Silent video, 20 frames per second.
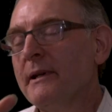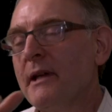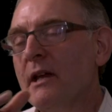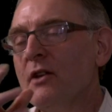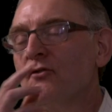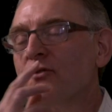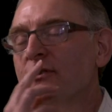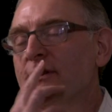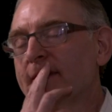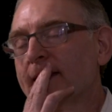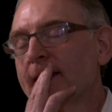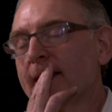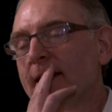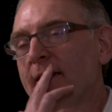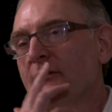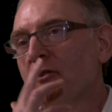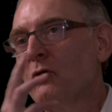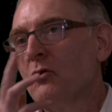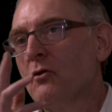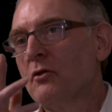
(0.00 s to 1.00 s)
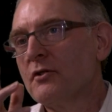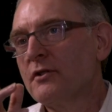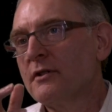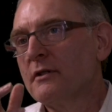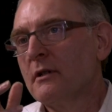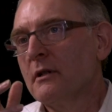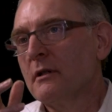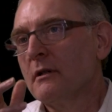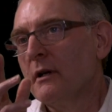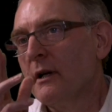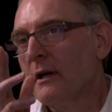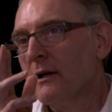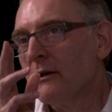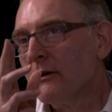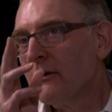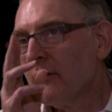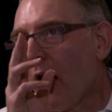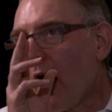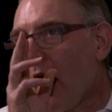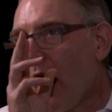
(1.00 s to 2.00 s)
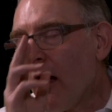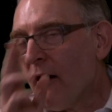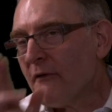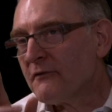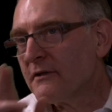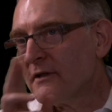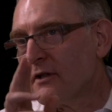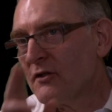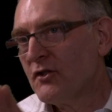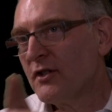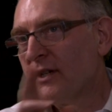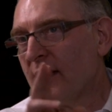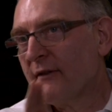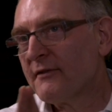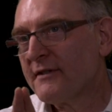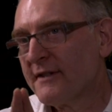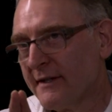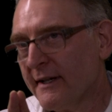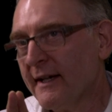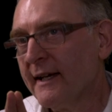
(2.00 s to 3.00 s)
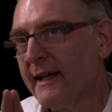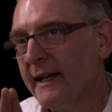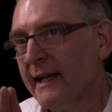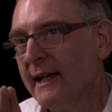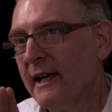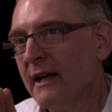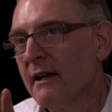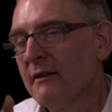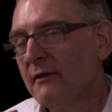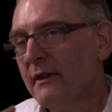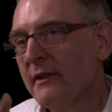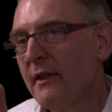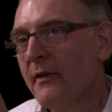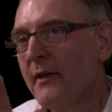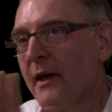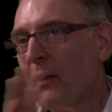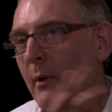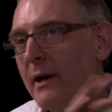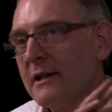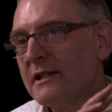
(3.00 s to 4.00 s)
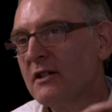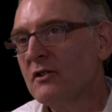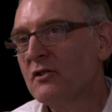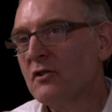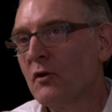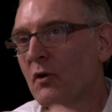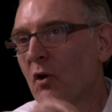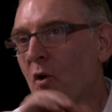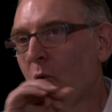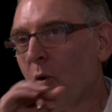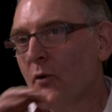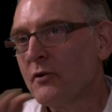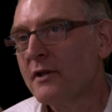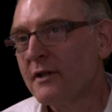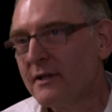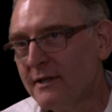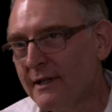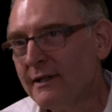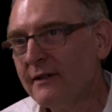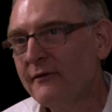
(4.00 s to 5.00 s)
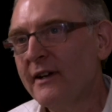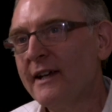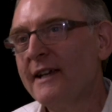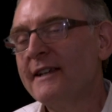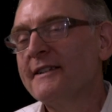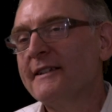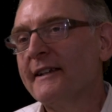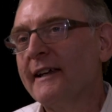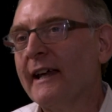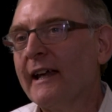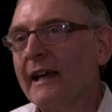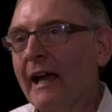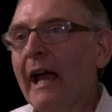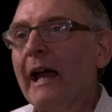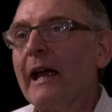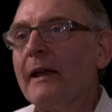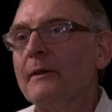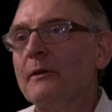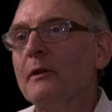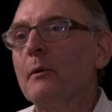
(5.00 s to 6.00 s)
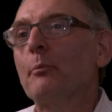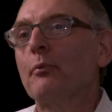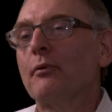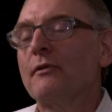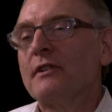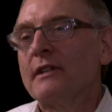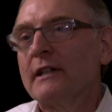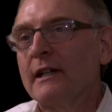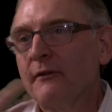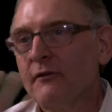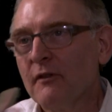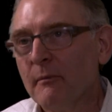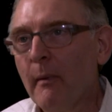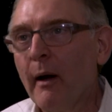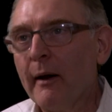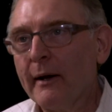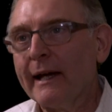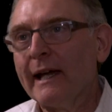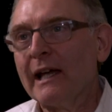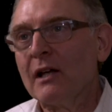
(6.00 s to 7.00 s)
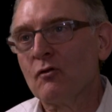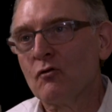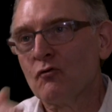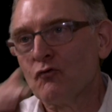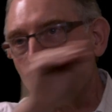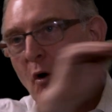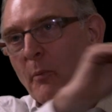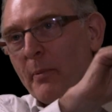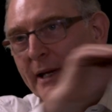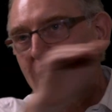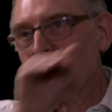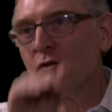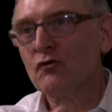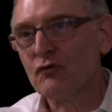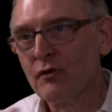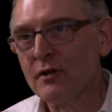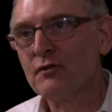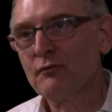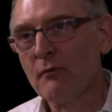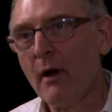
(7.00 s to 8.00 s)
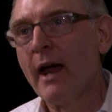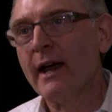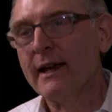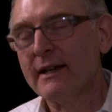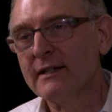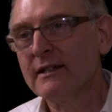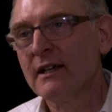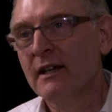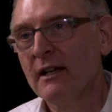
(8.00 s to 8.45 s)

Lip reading: interestingly, of course, after the GFC, then they went into the quantitative easing and the printing of the money and dropping interest rates.